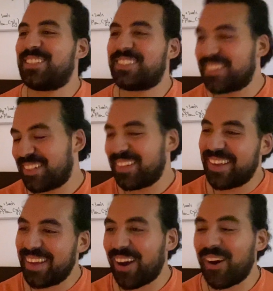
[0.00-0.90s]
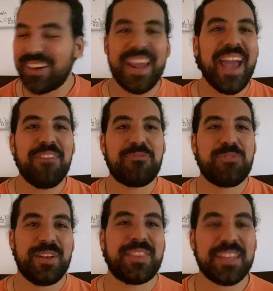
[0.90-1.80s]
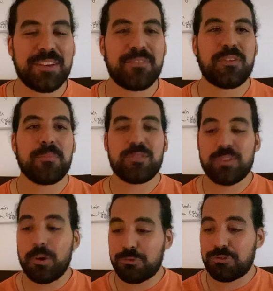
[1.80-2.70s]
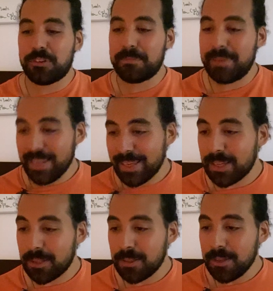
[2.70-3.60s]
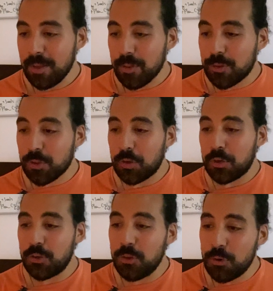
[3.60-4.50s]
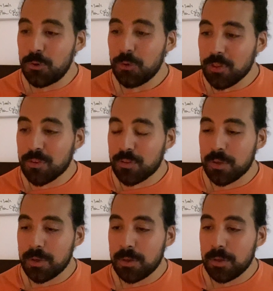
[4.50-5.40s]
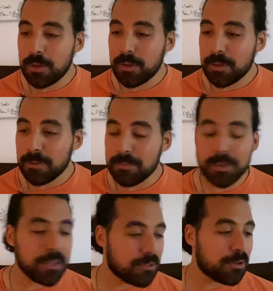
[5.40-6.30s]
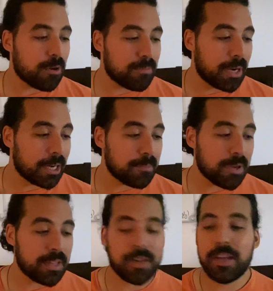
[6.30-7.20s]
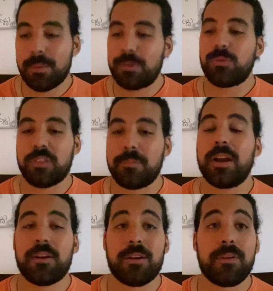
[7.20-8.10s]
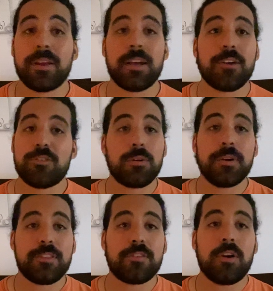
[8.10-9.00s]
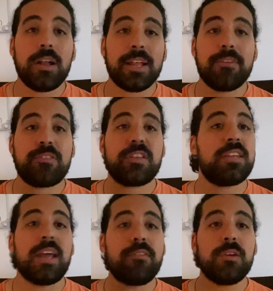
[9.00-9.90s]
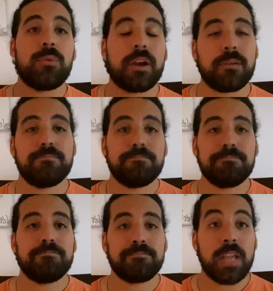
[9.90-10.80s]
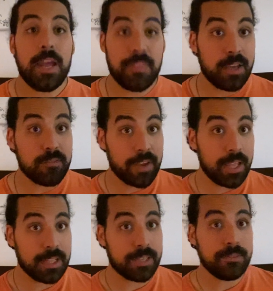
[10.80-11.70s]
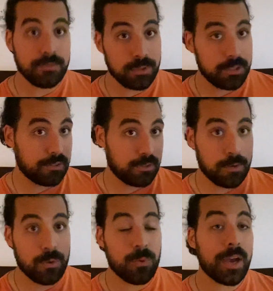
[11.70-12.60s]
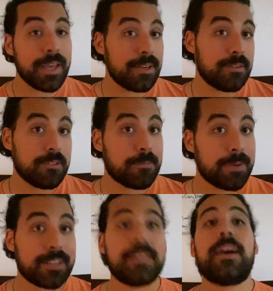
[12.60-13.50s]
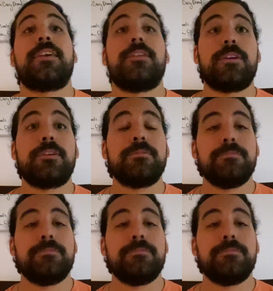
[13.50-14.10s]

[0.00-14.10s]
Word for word: just on everything from social media to the news. Because, you know, bearing in mind that I am in North America right now, so it's all I've seen everywhere and the unveiling was quite spectacular.